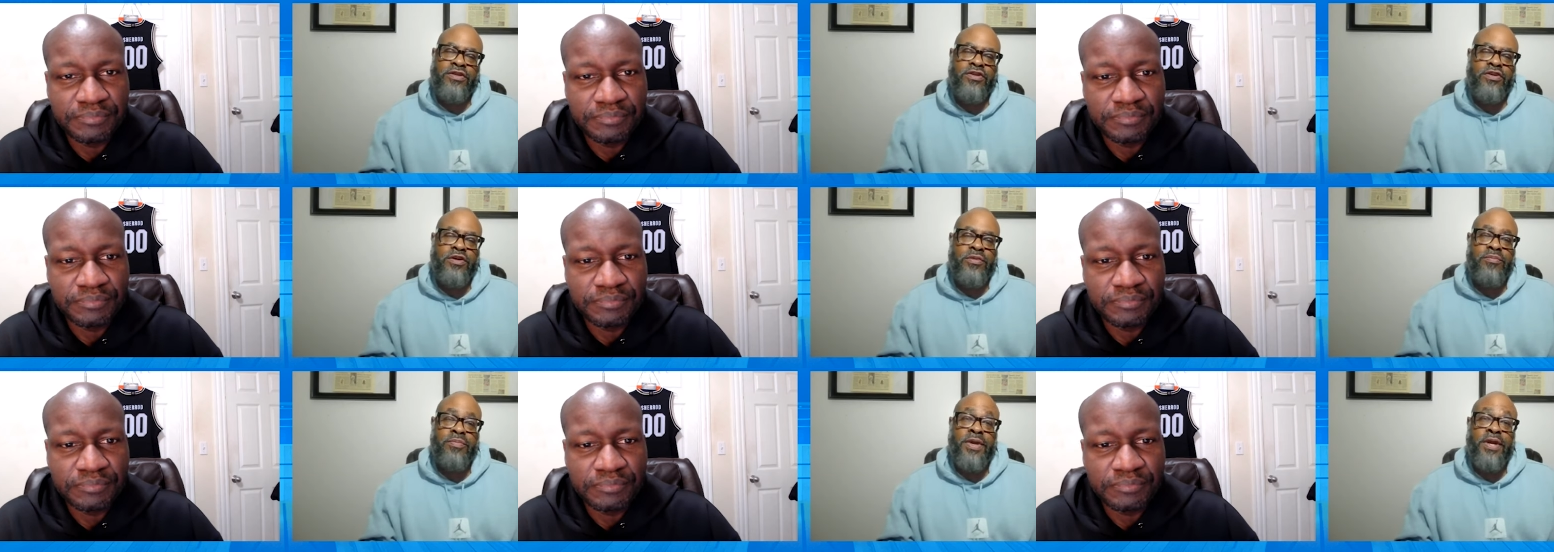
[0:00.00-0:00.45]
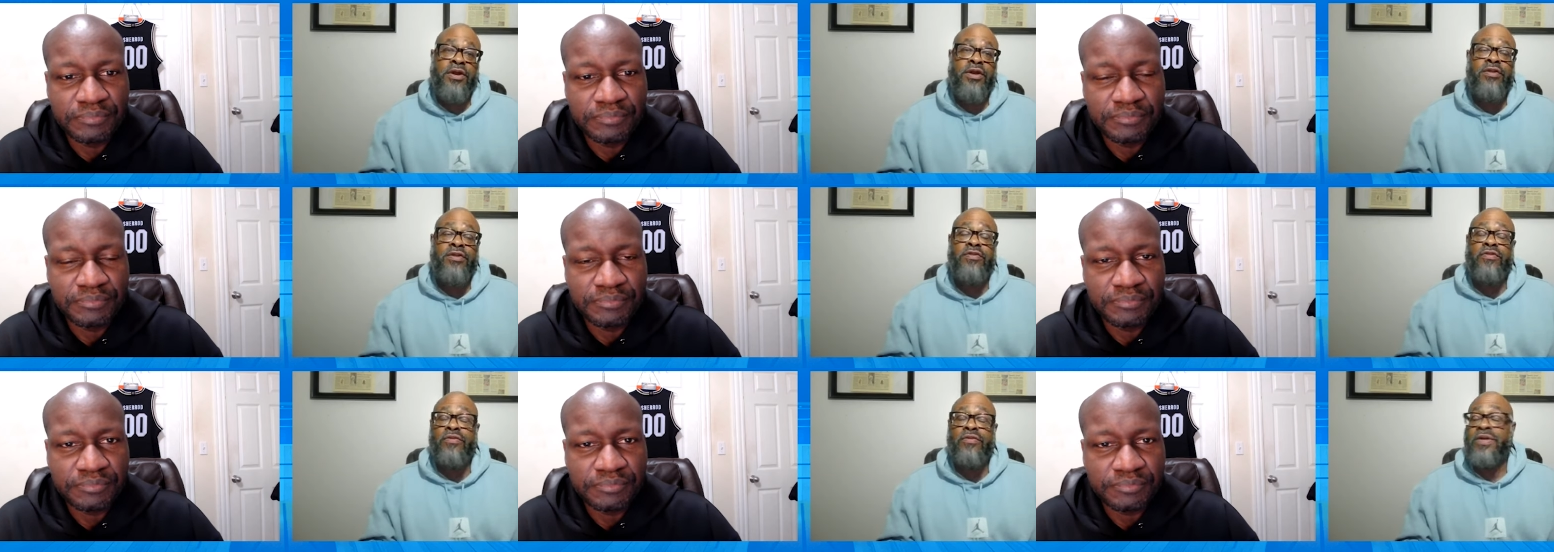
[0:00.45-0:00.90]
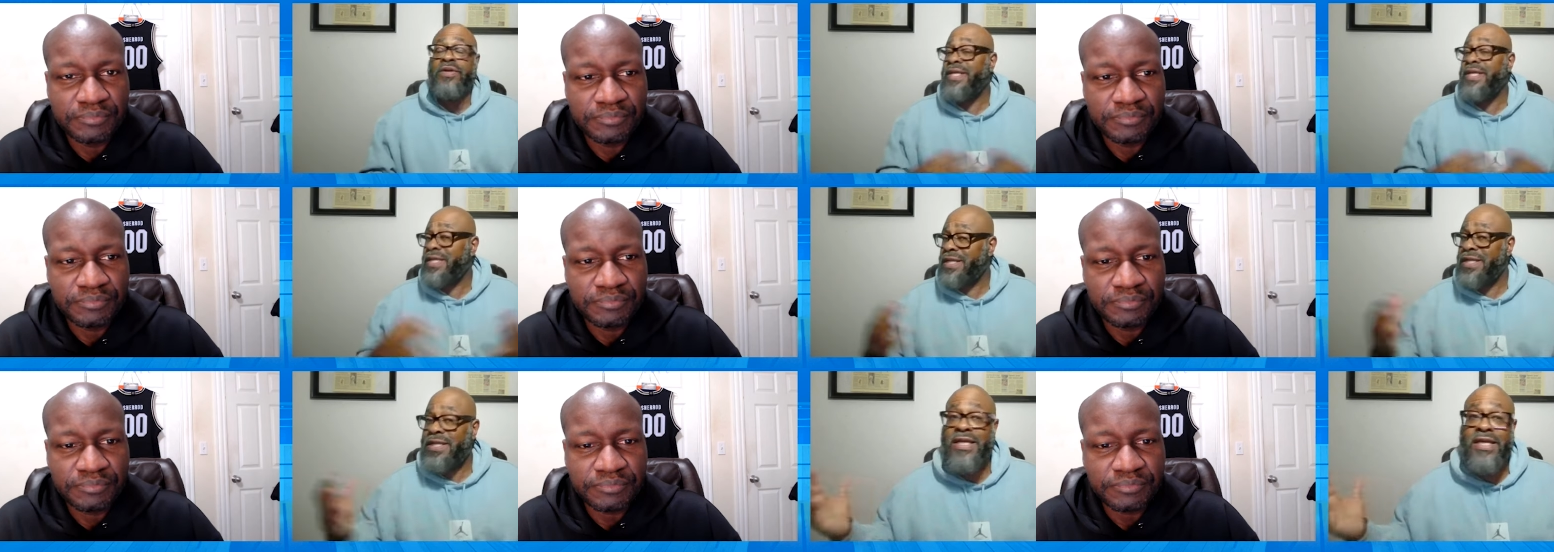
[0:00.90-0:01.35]
Speaker 1: you compare it to the
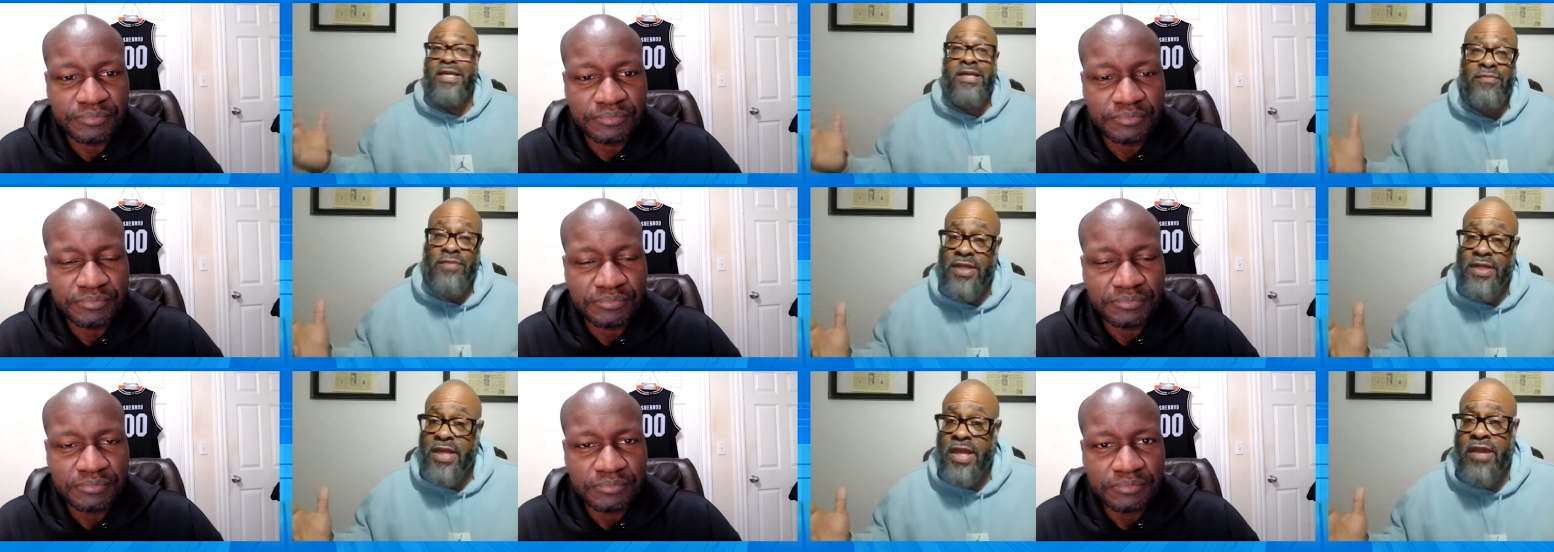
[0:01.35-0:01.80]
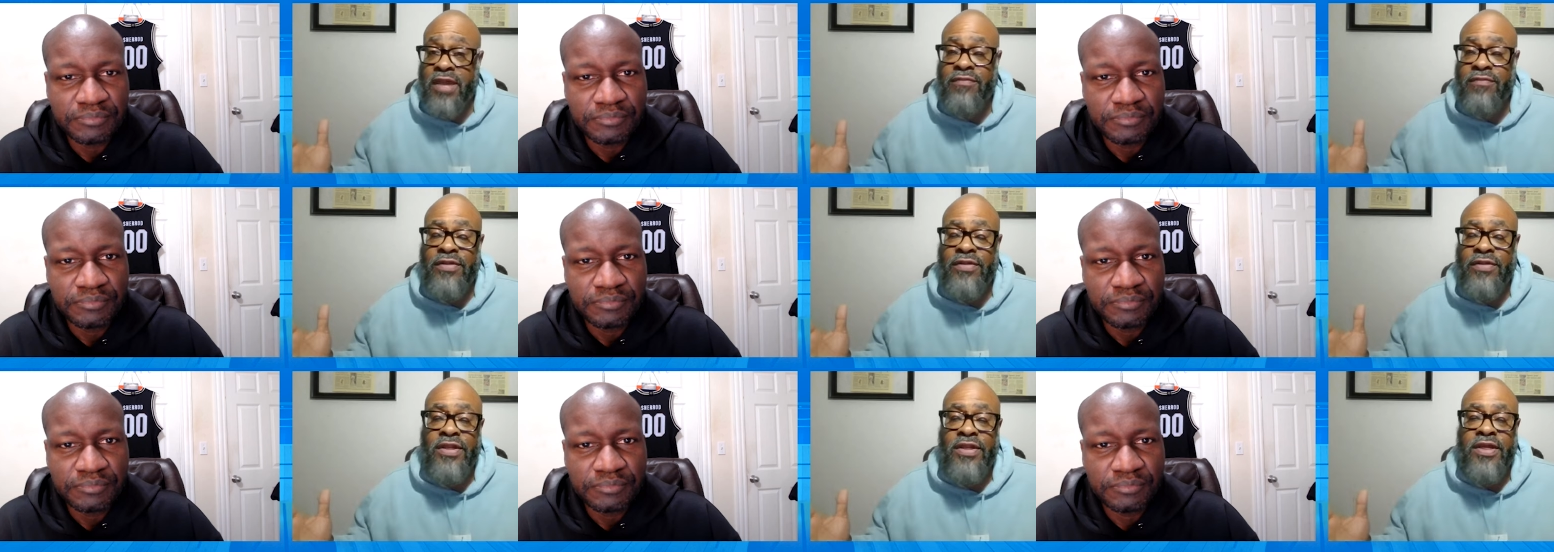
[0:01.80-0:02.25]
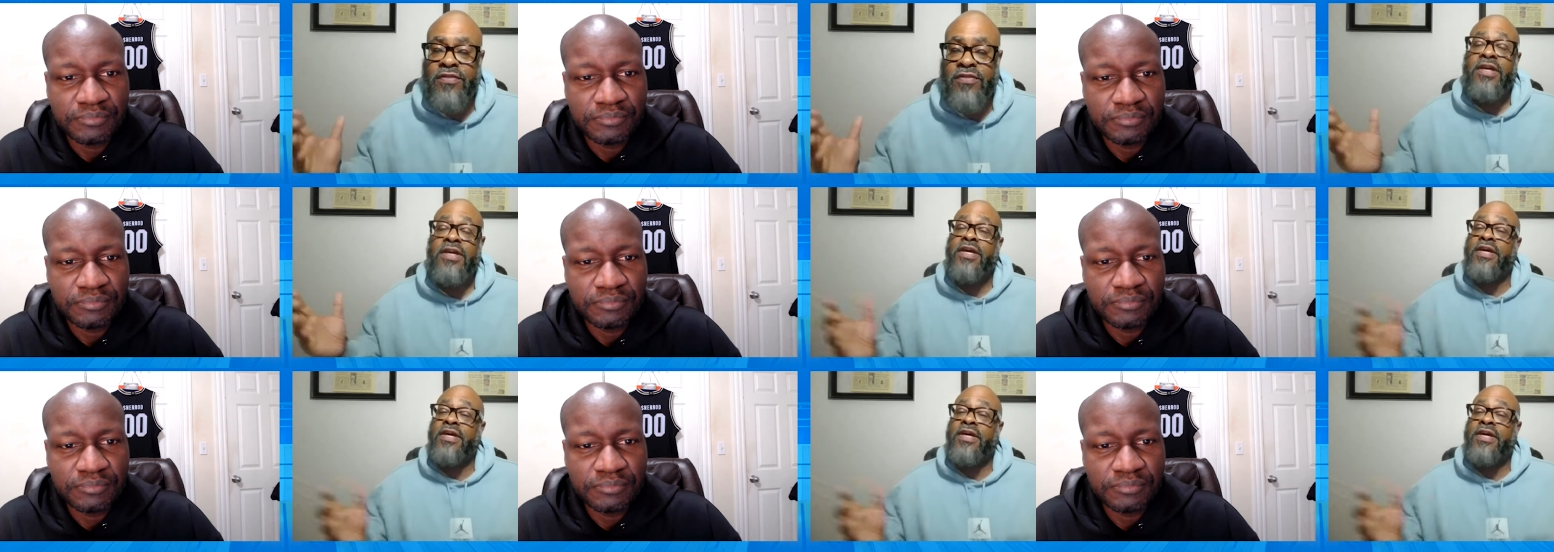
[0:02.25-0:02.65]
Cleveland Cavaliers,